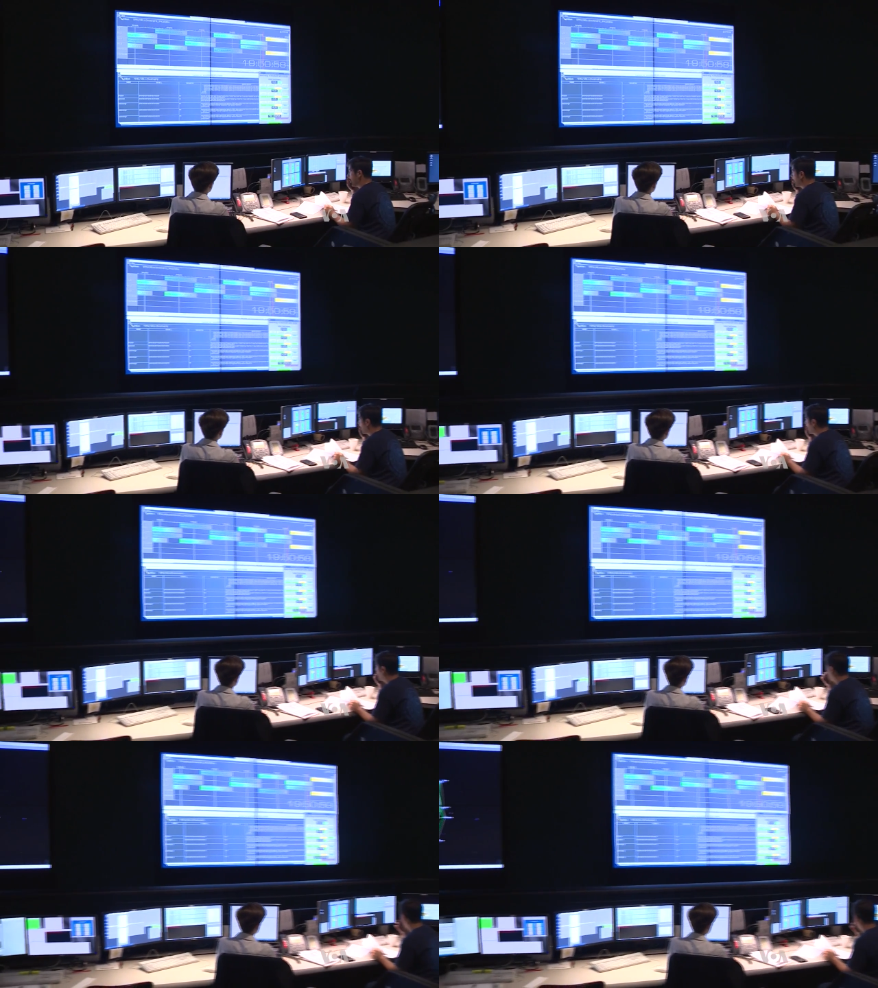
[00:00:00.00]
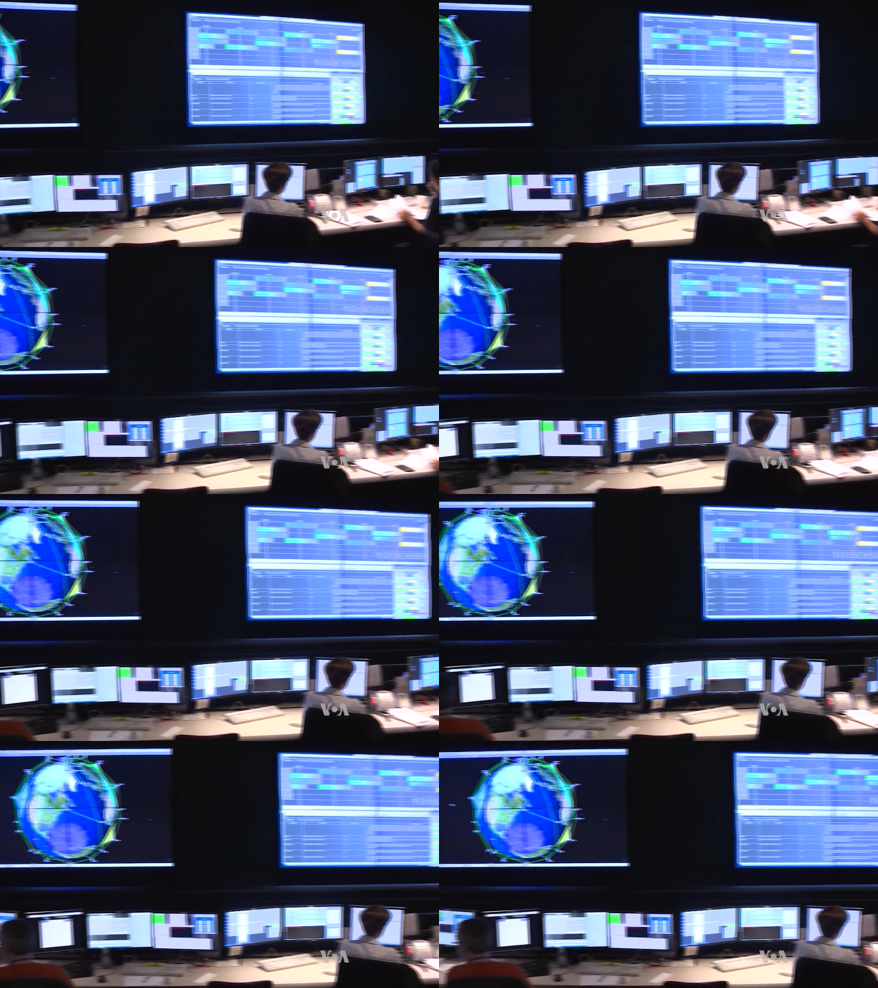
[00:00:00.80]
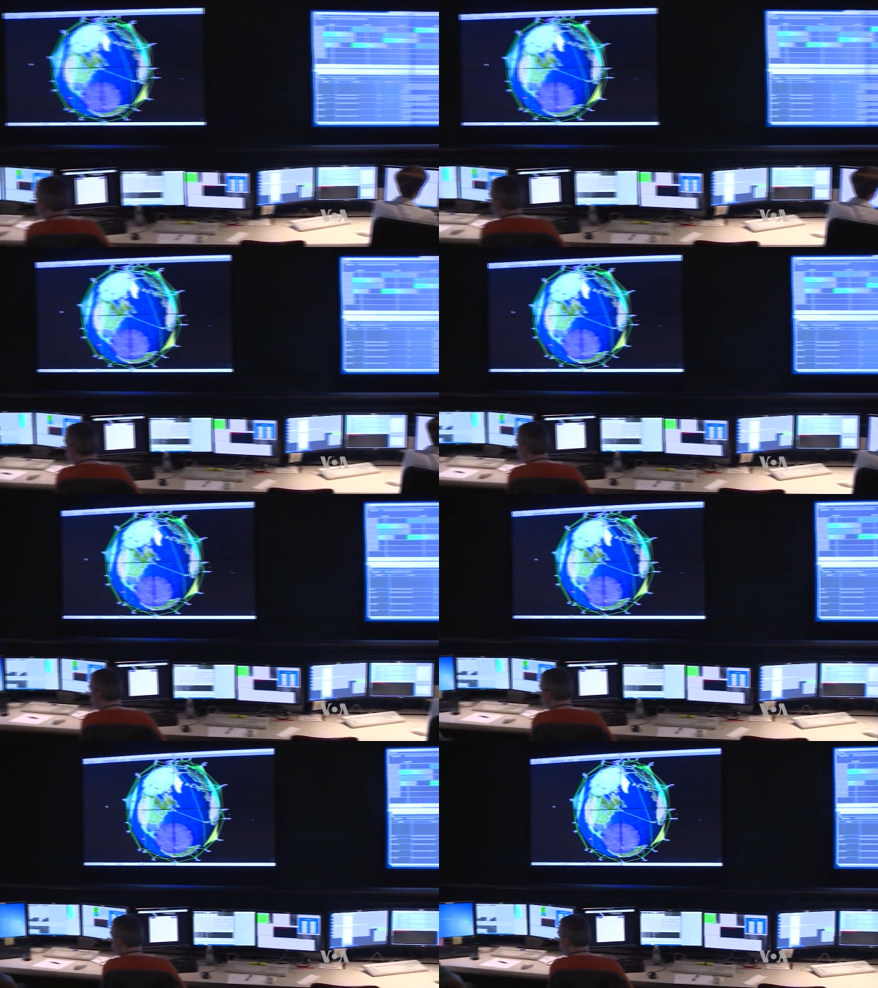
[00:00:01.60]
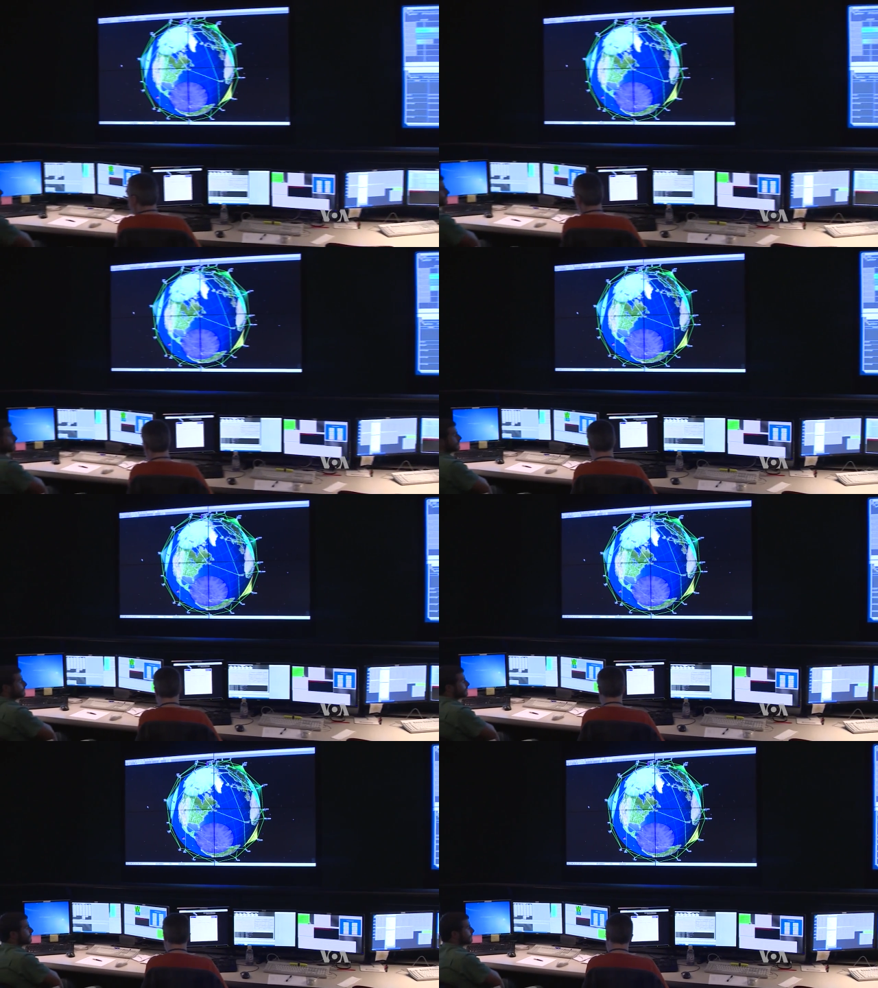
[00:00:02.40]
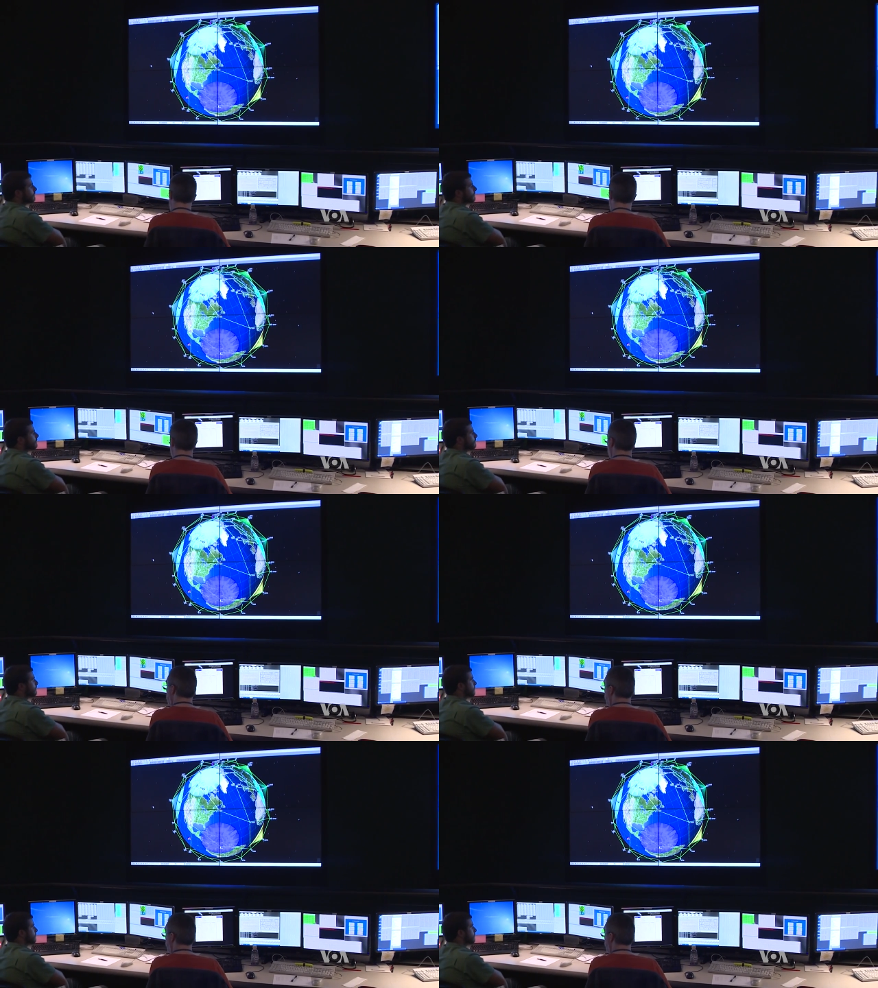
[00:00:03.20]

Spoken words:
No face is visible, so there are no lips to read.